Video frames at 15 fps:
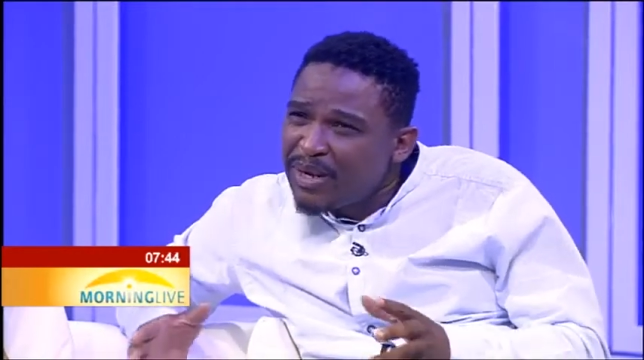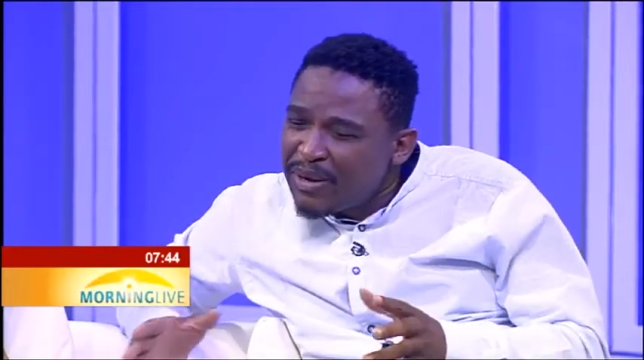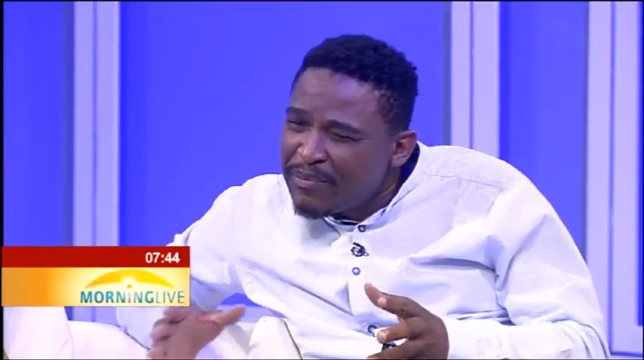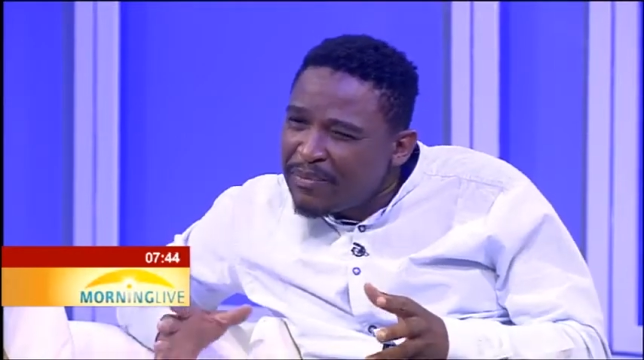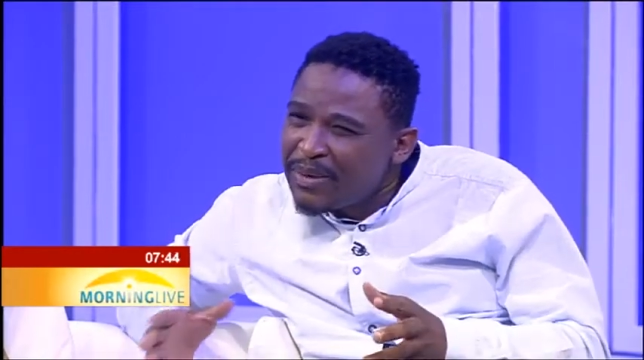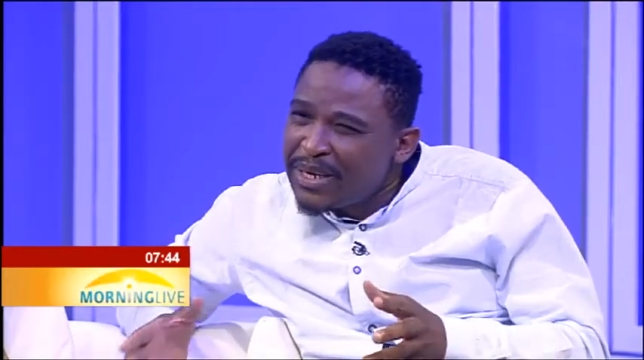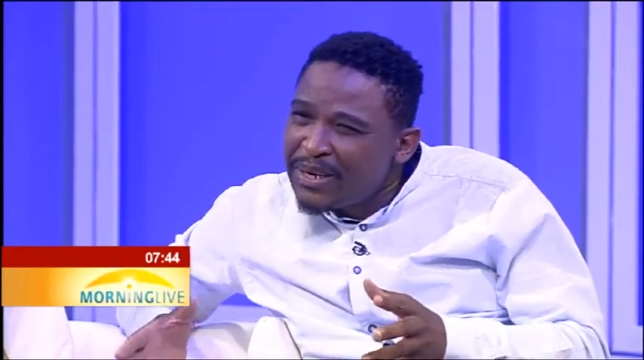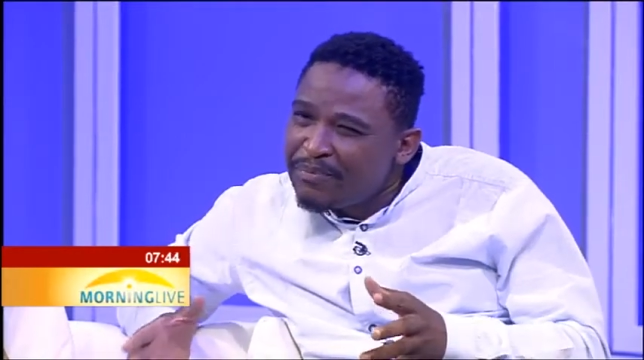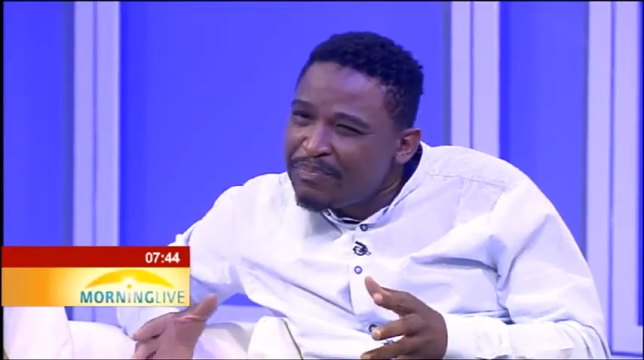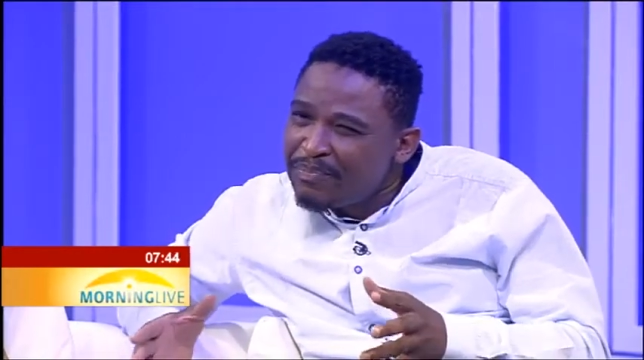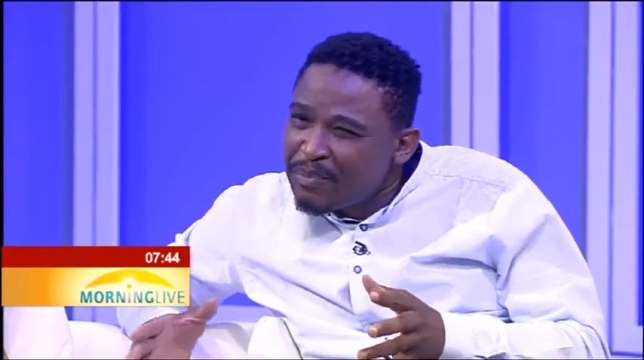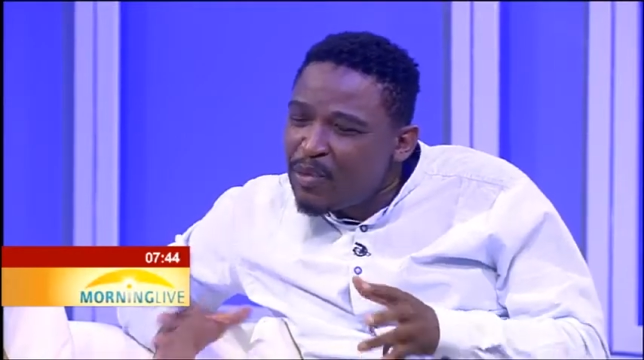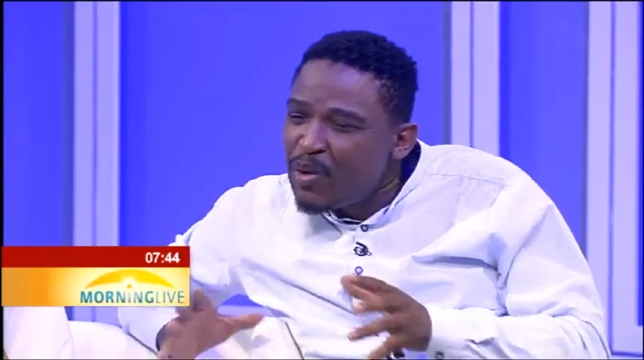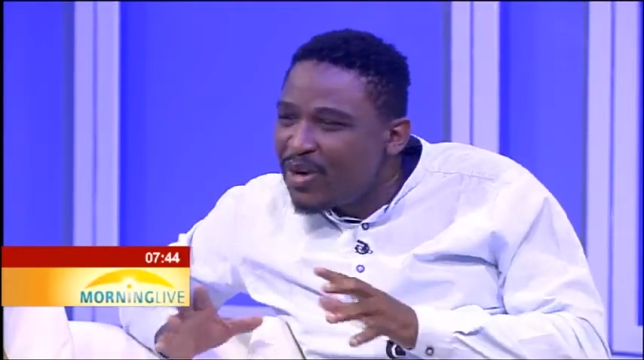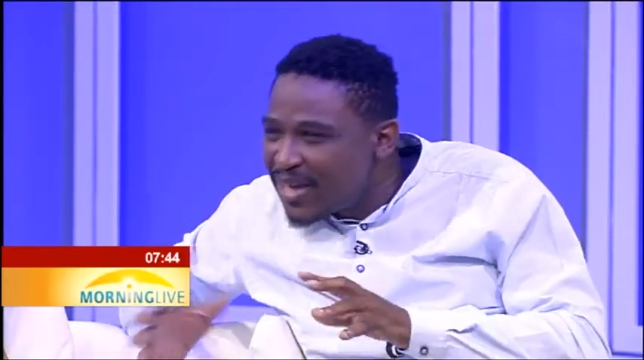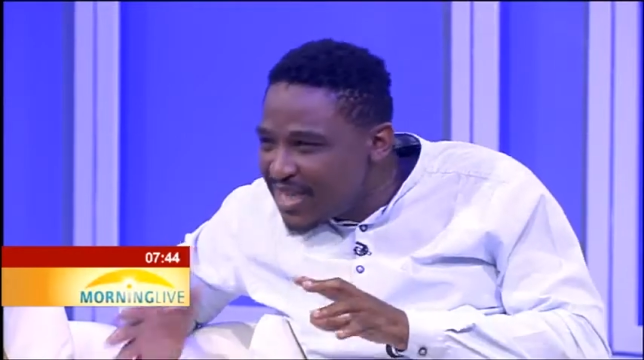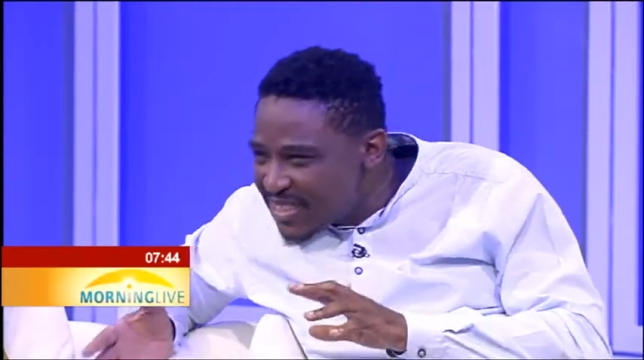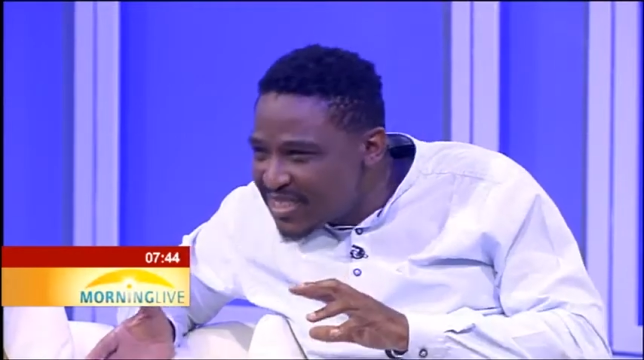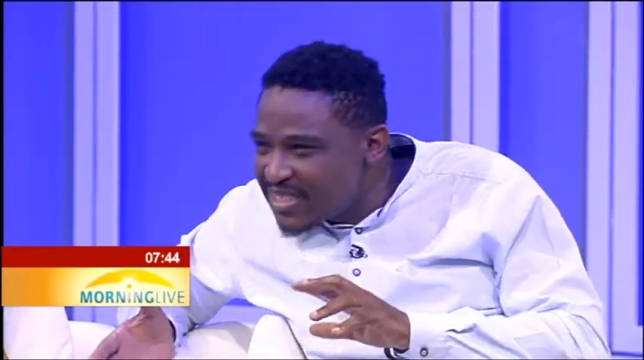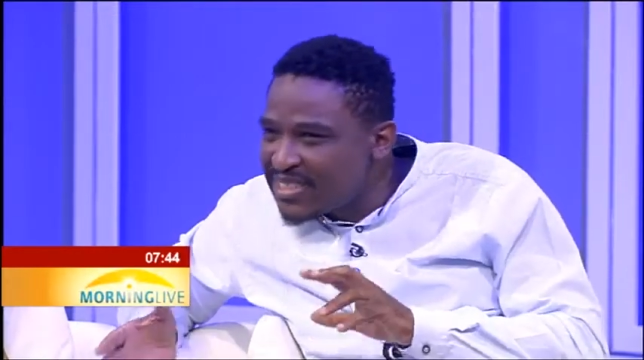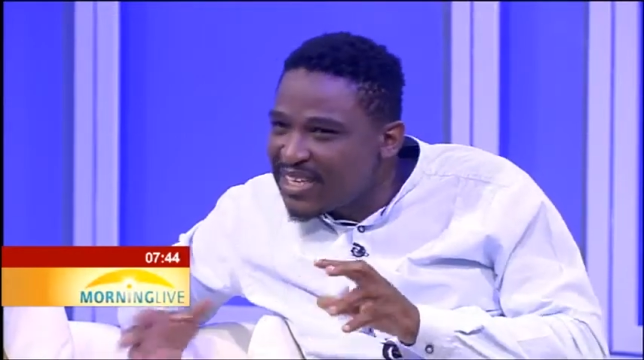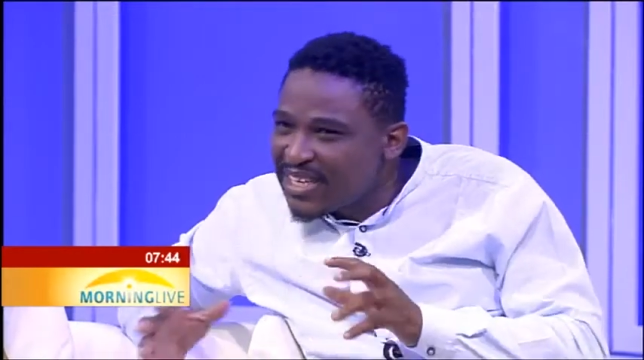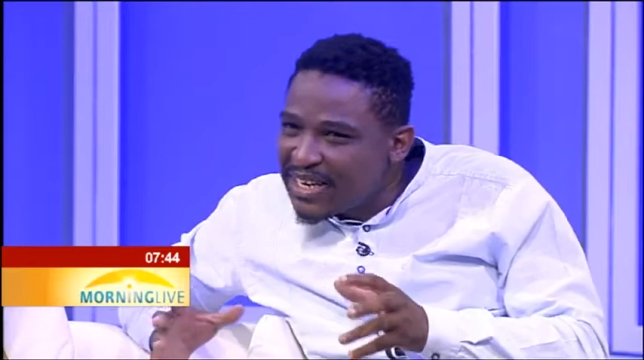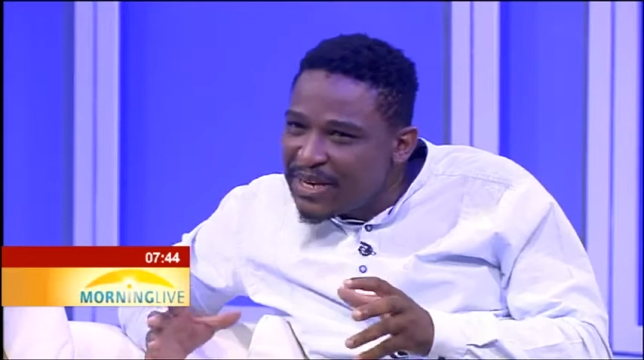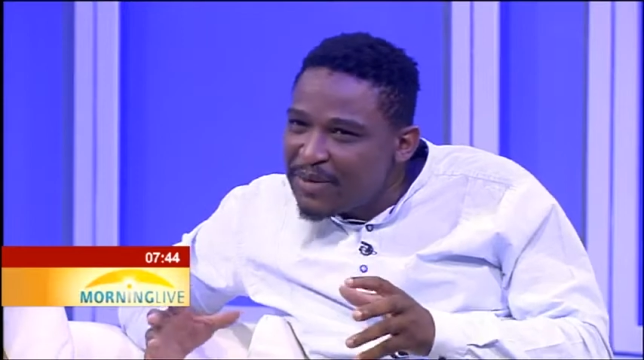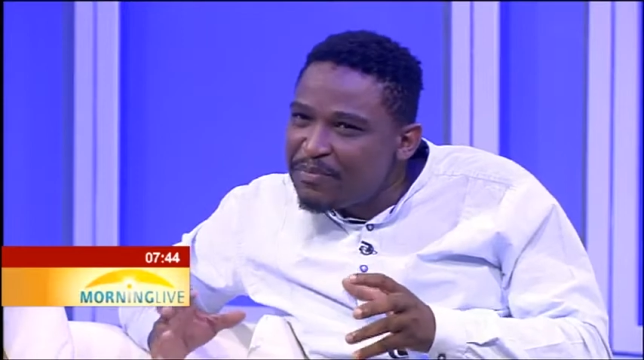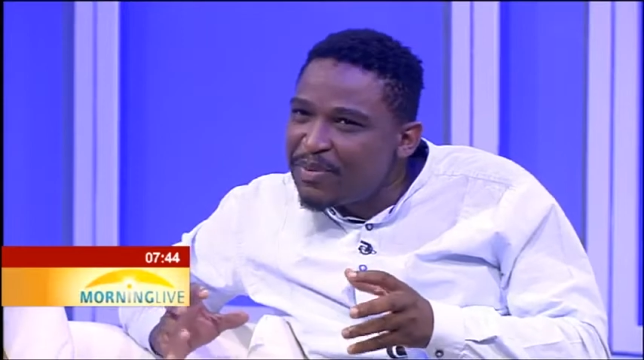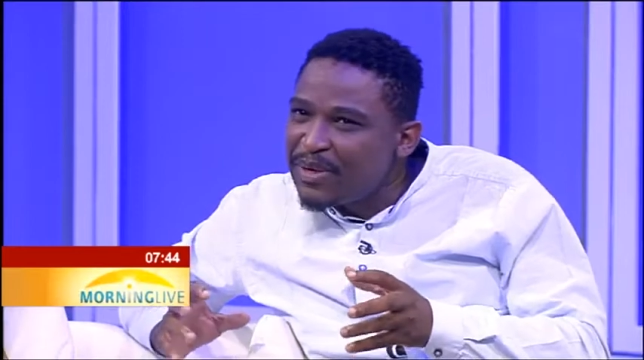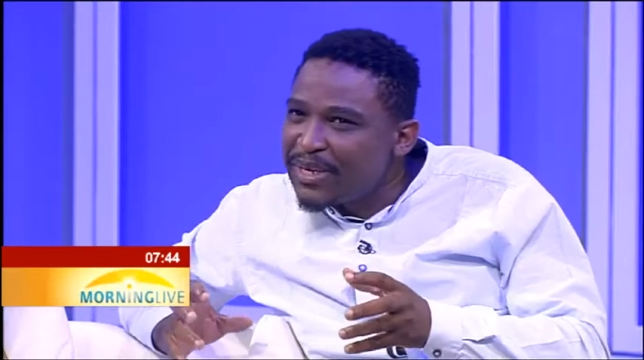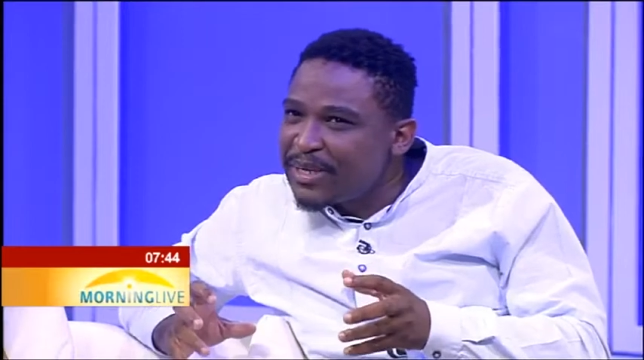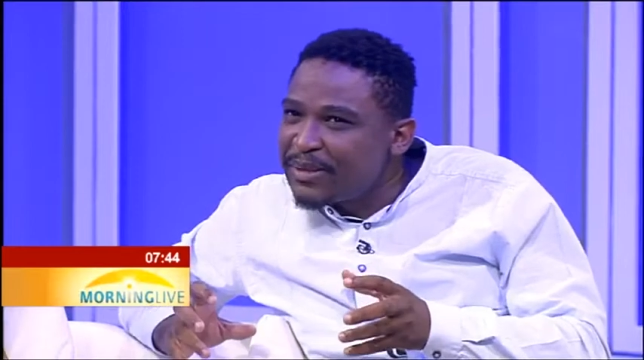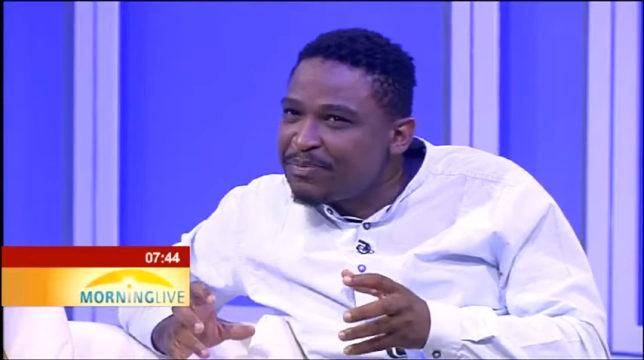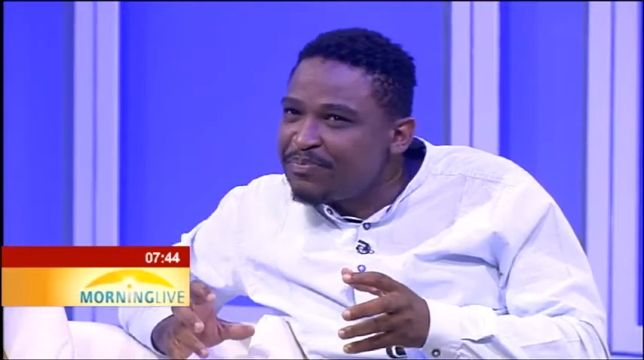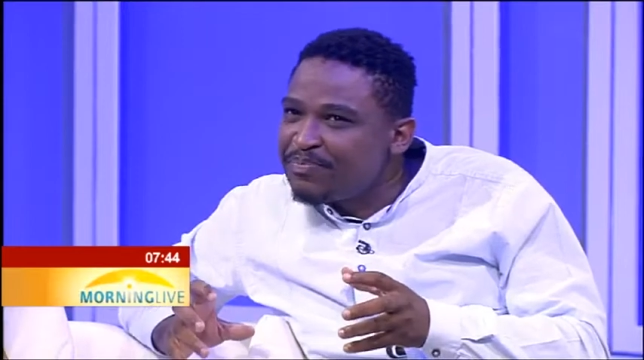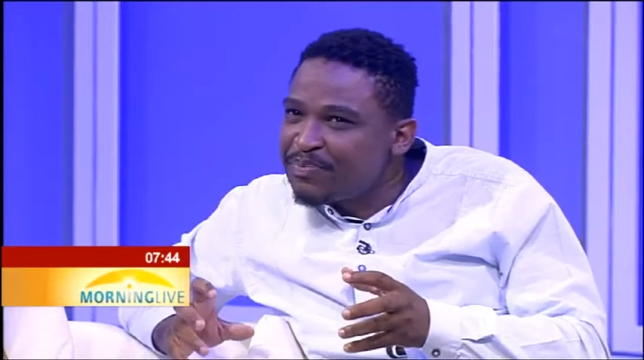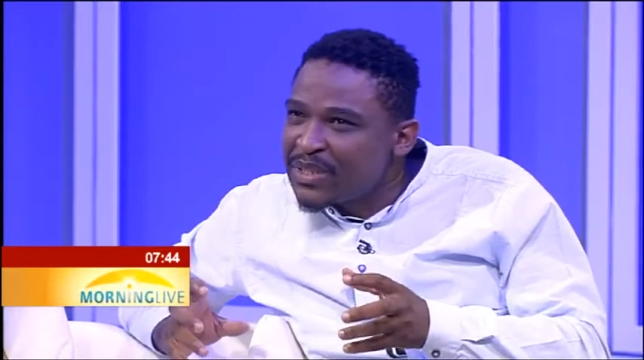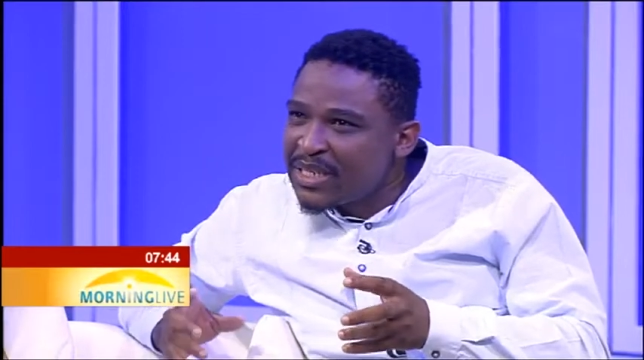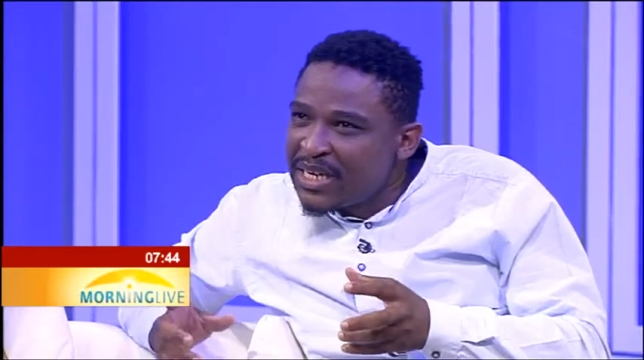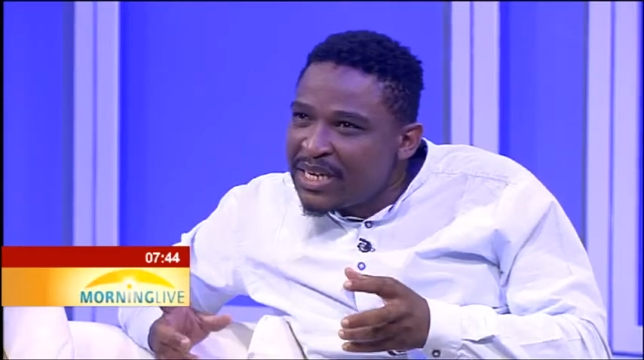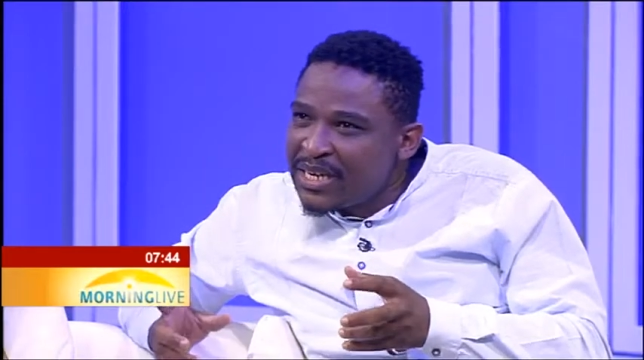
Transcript: like uh, more or less uh, um,